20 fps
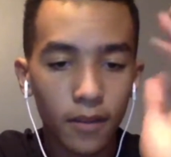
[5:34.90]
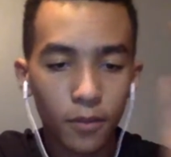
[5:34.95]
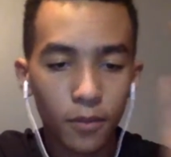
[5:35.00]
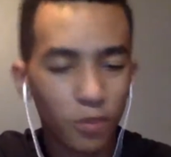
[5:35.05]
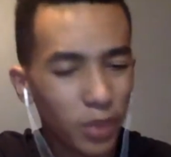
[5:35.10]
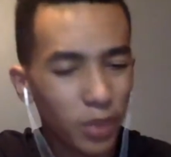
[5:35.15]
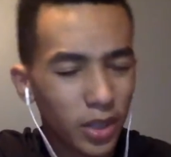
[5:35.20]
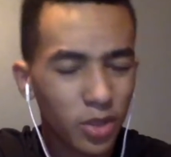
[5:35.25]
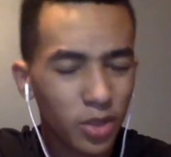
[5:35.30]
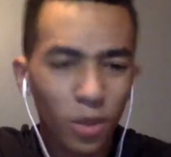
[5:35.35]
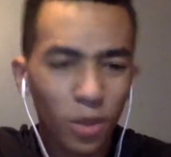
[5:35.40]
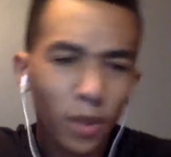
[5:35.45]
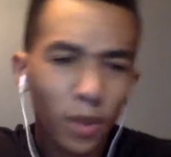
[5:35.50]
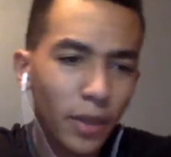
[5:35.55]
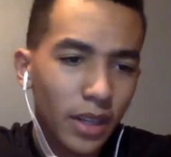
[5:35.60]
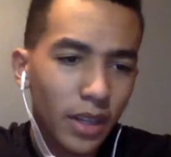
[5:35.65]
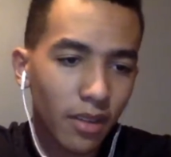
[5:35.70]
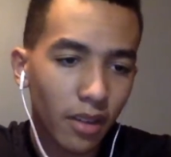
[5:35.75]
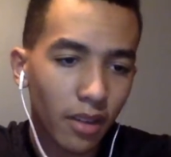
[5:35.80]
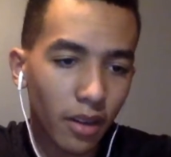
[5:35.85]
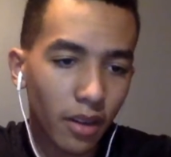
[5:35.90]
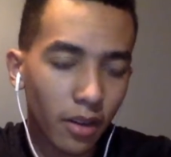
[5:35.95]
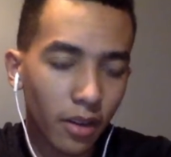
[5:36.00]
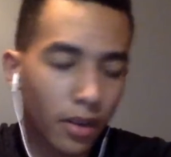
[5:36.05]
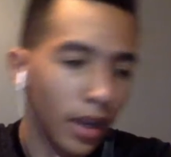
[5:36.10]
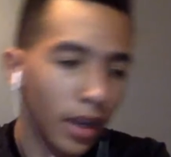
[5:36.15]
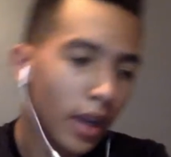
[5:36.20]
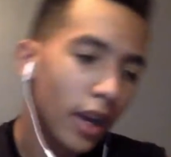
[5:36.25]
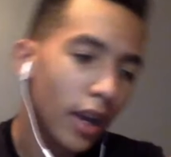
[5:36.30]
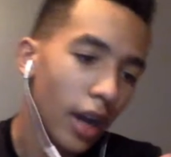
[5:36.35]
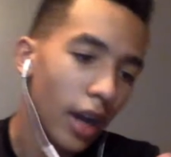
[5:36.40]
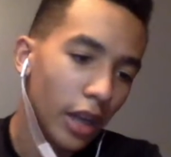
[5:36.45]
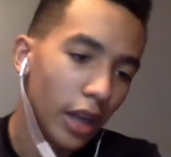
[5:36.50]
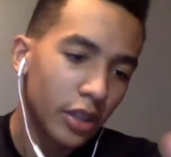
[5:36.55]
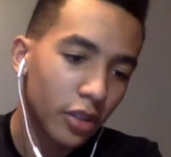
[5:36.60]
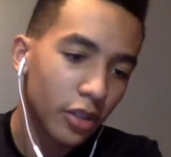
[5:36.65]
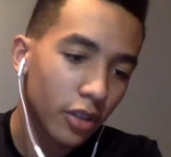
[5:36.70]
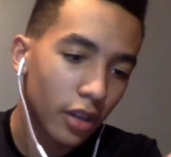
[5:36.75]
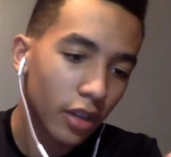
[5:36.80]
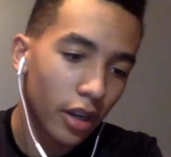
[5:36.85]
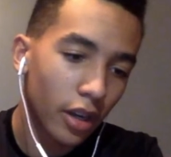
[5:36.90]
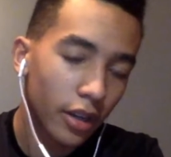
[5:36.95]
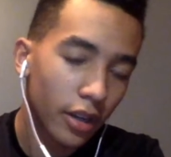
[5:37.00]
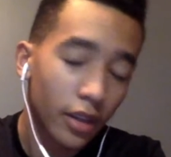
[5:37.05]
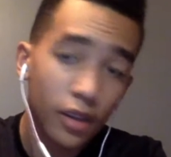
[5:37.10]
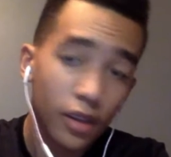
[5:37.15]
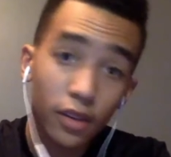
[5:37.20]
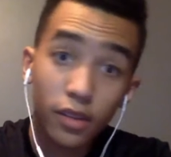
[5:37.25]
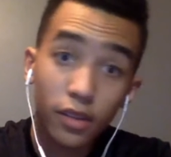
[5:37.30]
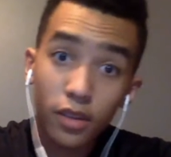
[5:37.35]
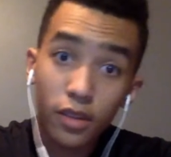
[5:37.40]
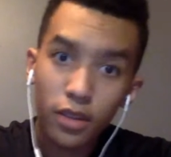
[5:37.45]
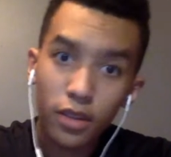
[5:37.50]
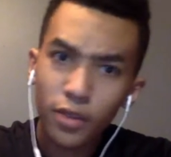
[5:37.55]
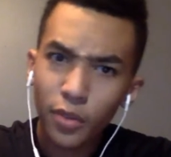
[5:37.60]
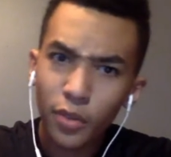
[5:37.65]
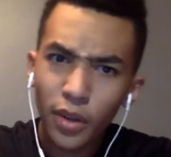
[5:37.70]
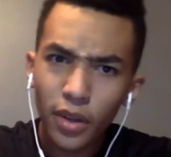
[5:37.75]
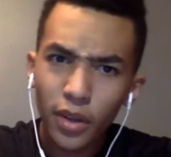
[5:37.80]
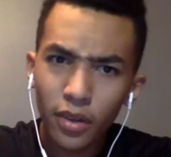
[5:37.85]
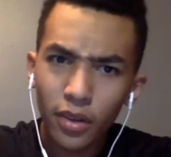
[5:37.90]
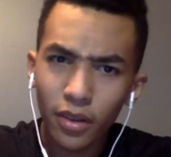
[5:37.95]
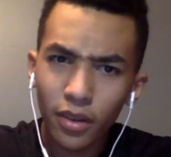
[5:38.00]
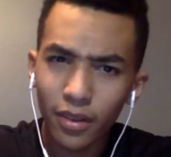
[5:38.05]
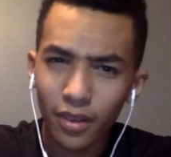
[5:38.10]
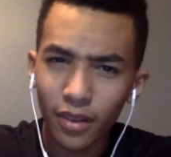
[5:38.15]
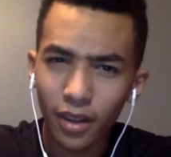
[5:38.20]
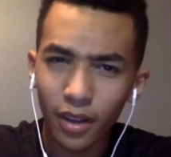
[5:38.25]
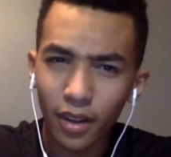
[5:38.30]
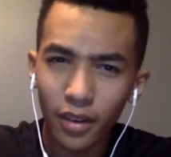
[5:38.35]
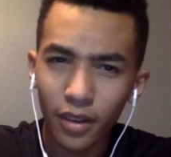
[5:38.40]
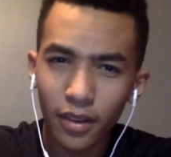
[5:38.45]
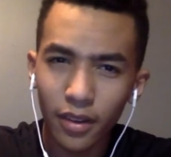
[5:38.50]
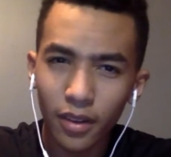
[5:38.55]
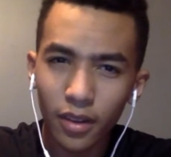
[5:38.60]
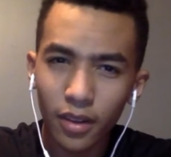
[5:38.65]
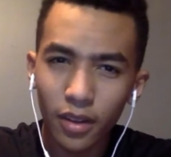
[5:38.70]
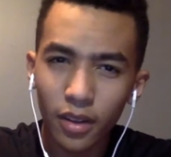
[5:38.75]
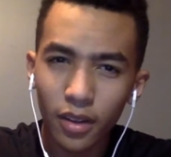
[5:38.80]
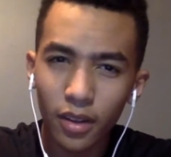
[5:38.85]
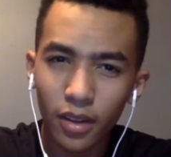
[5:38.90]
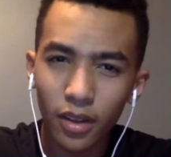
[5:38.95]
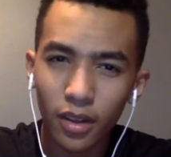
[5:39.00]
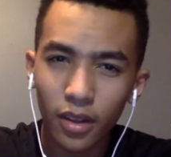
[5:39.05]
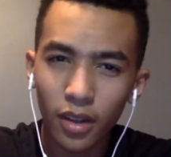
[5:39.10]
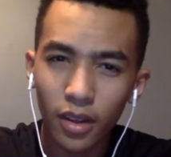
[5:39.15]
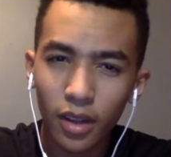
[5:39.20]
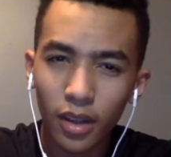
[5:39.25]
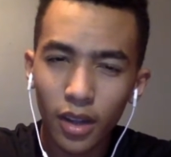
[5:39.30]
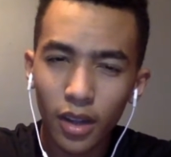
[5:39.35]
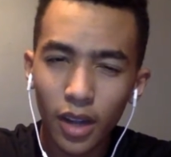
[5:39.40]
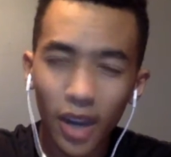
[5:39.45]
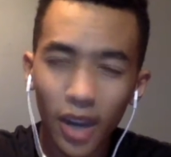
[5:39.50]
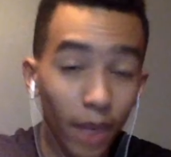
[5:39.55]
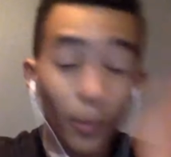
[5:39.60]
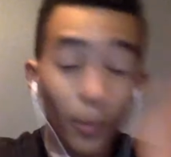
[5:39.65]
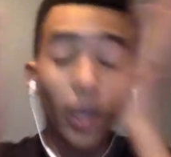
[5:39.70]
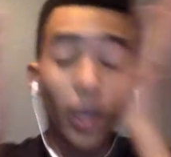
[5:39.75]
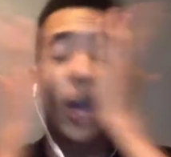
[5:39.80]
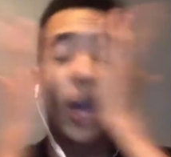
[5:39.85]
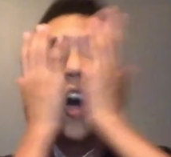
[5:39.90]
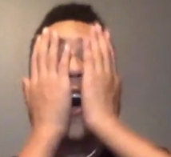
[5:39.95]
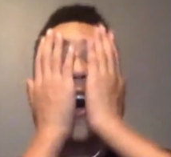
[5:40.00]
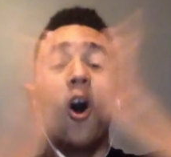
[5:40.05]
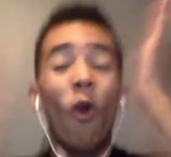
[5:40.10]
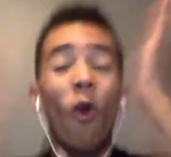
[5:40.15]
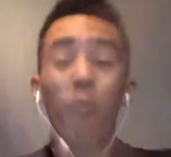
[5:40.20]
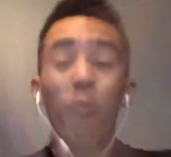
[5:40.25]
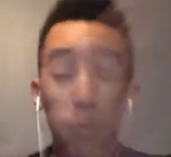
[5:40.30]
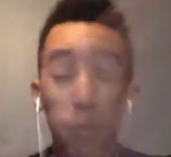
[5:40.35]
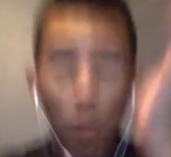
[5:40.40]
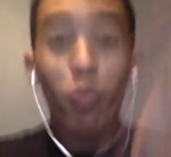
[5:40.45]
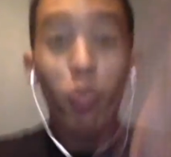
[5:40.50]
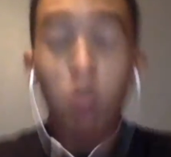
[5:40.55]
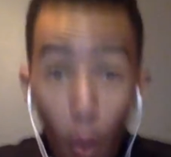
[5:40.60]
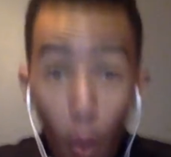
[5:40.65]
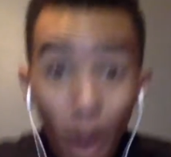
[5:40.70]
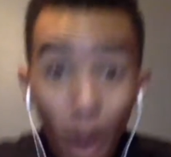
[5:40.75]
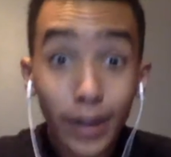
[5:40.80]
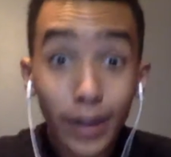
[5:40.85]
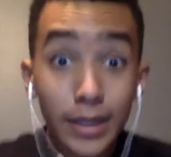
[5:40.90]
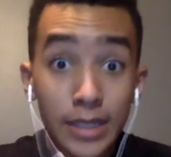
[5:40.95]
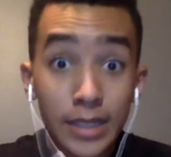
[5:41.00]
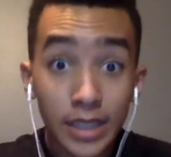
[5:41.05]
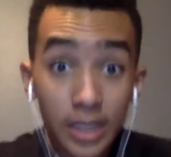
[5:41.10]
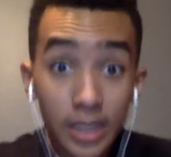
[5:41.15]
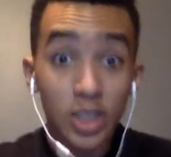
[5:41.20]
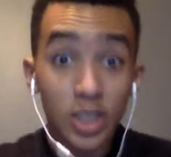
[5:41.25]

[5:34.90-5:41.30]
about 20 minutes later, I turn it on. The screen turns on, and I'm like, what?